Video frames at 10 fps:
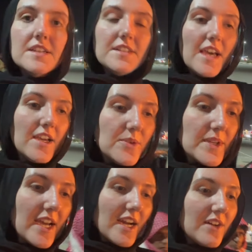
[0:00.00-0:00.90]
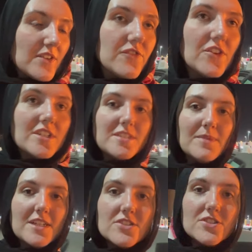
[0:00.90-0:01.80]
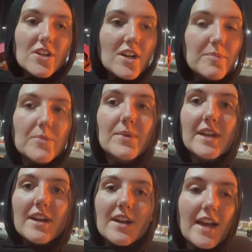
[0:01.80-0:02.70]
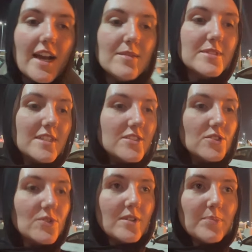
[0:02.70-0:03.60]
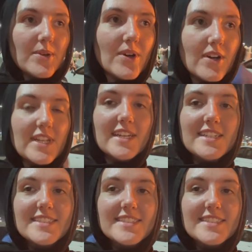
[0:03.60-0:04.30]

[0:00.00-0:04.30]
Now we have a 40 minute stop where Hamza needs to go and put on his